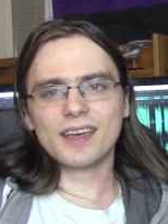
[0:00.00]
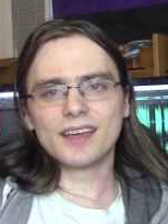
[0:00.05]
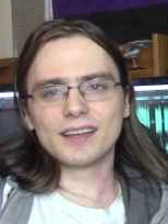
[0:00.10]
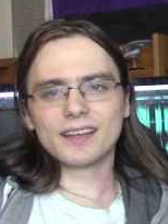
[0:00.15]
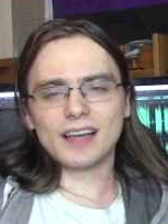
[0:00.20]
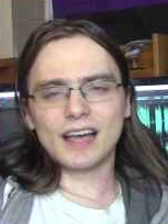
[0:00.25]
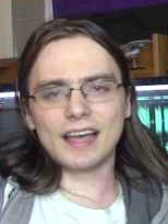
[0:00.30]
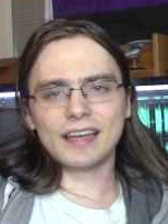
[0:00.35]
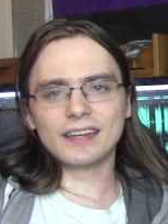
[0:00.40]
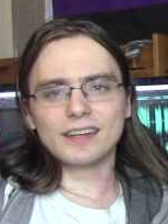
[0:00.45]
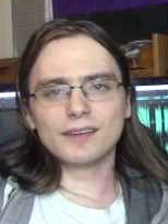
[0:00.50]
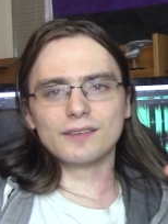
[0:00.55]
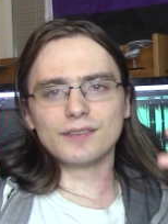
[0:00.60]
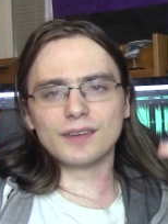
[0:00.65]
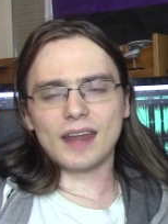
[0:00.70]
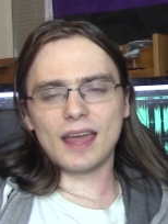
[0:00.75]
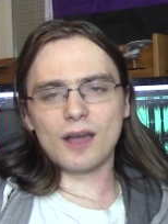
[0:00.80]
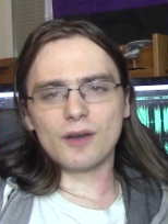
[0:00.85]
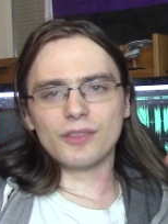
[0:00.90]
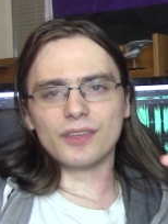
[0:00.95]
kind of,
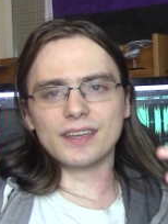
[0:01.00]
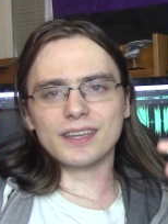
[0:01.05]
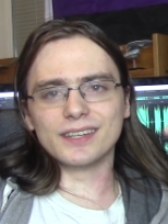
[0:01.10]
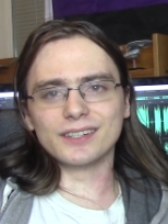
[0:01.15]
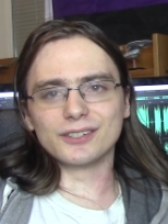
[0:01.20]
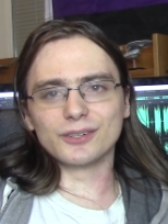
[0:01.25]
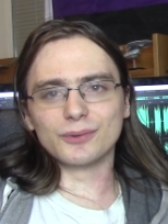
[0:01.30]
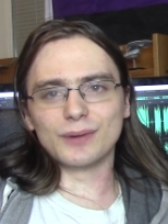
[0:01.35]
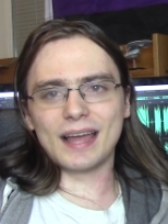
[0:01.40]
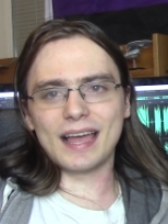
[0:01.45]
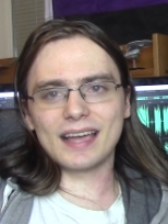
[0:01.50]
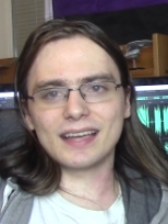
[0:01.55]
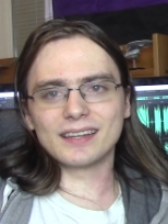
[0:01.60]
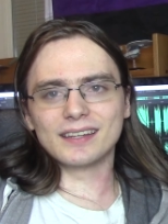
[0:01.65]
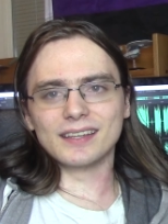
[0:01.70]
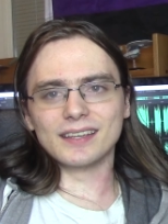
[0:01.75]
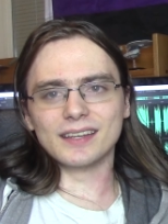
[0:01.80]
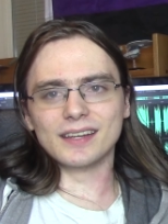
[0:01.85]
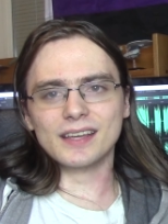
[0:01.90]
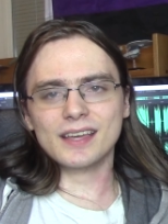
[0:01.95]
and how they
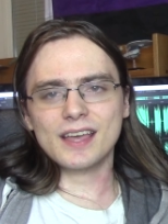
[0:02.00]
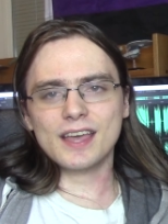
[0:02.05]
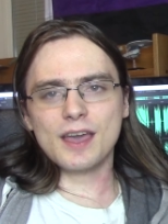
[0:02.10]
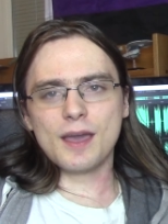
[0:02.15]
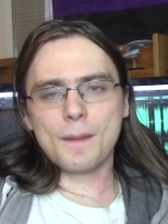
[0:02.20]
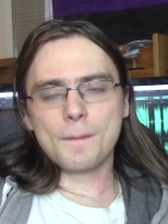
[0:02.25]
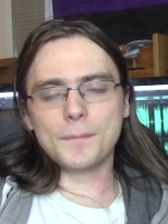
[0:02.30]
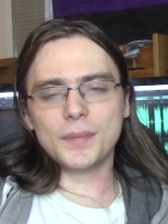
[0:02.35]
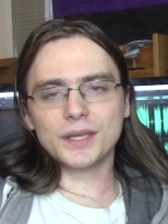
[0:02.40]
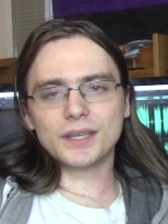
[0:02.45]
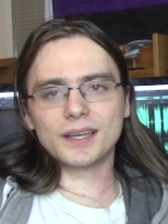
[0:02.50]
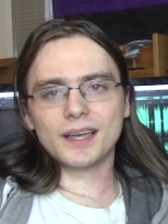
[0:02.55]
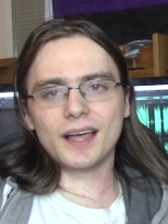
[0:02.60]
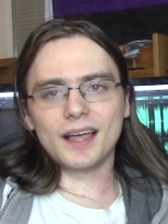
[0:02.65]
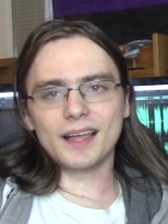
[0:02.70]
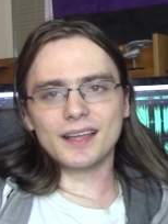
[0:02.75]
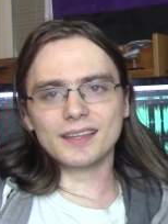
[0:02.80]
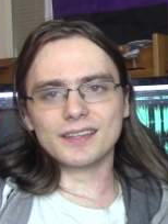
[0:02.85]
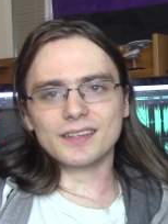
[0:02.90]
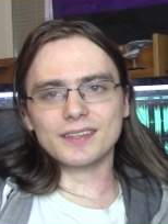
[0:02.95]
interacted
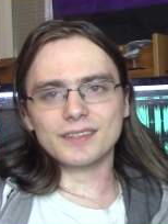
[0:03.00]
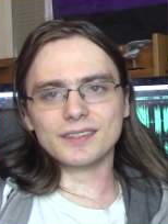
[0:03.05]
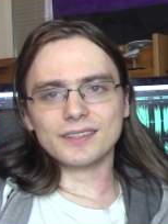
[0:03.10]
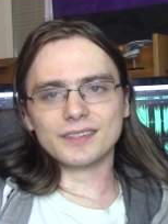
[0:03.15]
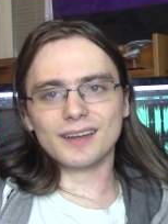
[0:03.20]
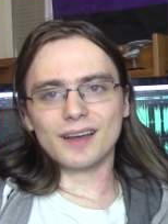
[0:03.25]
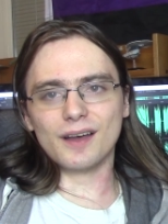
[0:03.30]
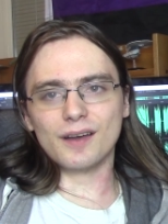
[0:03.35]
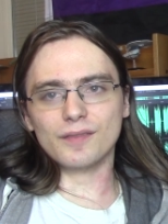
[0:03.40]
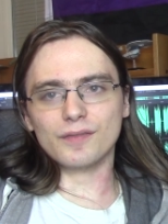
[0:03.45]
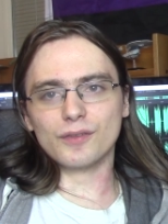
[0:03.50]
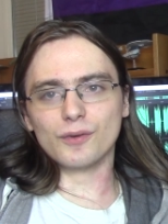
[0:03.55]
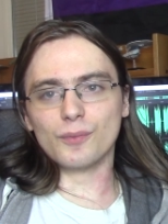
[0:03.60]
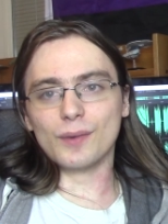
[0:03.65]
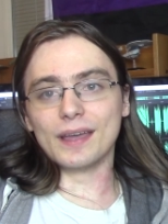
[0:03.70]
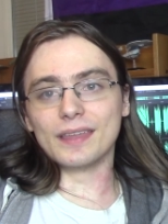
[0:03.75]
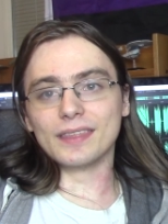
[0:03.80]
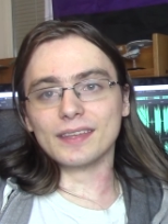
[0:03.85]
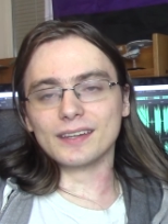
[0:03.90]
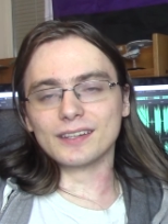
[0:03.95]
because of the
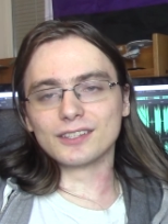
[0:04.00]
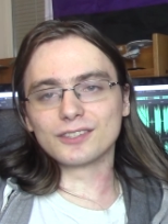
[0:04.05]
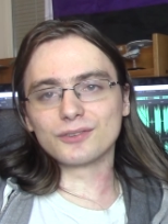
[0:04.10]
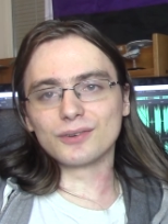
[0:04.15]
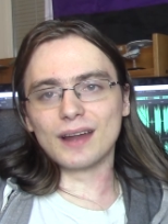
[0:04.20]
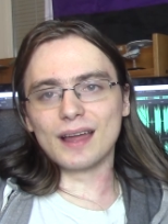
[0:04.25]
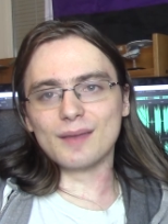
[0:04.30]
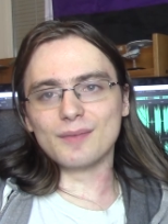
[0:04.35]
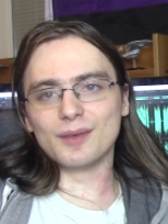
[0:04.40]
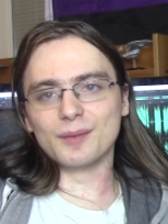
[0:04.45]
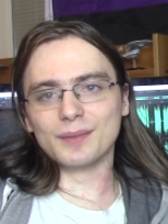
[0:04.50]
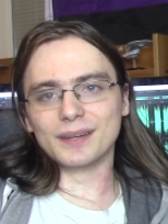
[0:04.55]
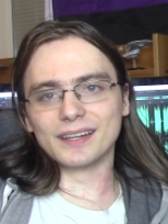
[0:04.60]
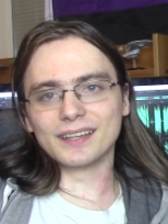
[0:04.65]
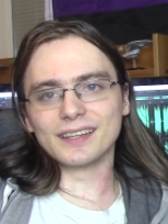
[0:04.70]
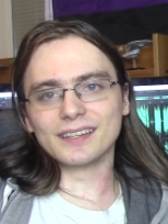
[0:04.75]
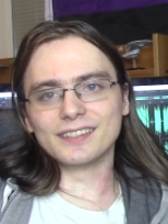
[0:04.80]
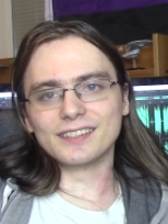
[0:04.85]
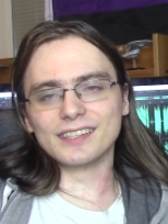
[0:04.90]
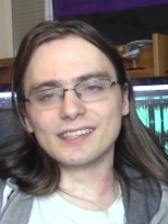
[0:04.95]
way they described them in a
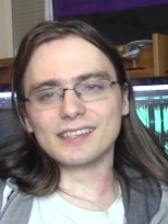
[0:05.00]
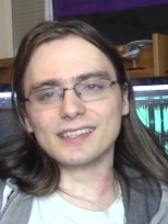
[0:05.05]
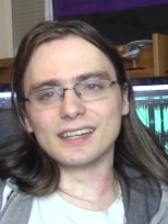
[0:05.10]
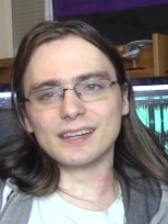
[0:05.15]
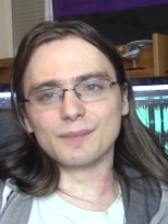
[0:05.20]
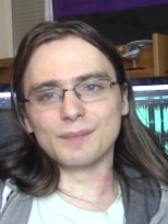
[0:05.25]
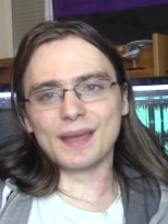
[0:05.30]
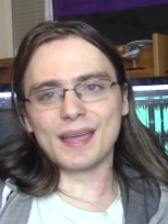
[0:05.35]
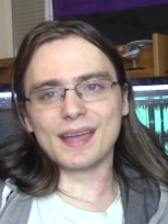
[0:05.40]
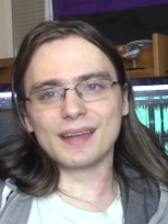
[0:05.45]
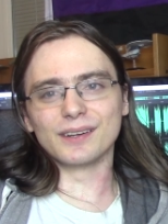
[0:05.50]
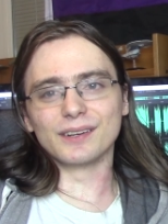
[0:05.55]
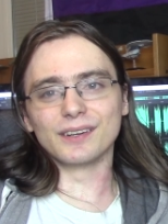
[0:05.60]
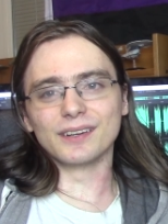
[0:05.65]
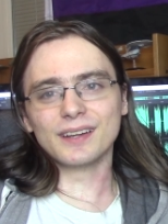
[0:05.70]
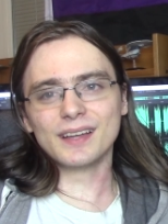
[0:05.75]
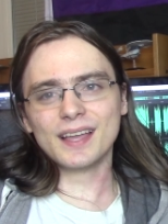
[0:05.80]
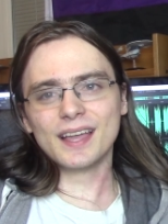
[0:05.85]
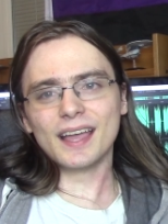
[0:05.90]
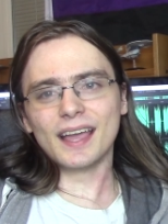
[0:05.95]
consistent manner.